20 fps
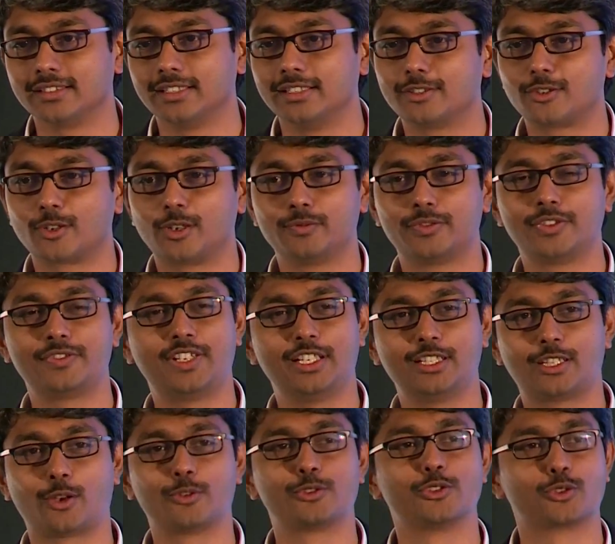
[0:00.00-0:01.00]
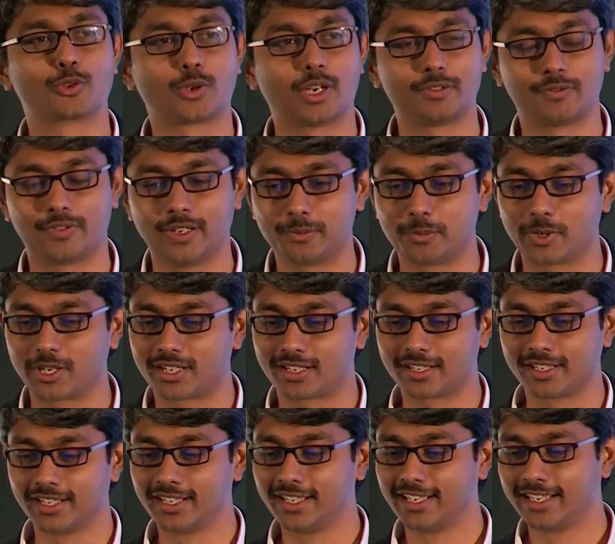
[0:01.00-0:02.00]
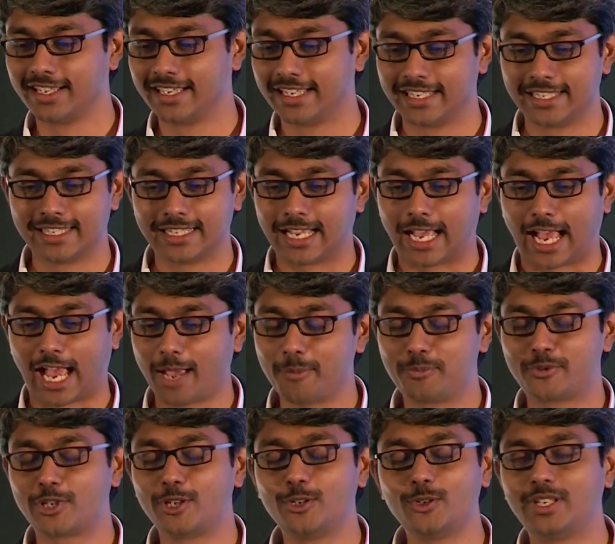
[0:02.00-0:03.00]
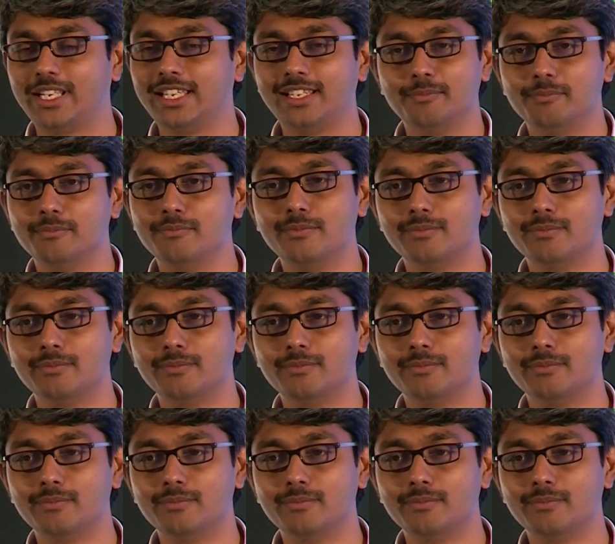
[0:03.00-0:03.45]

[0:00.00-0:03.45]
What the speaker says: It's around 15,000 square feet, but absolutely,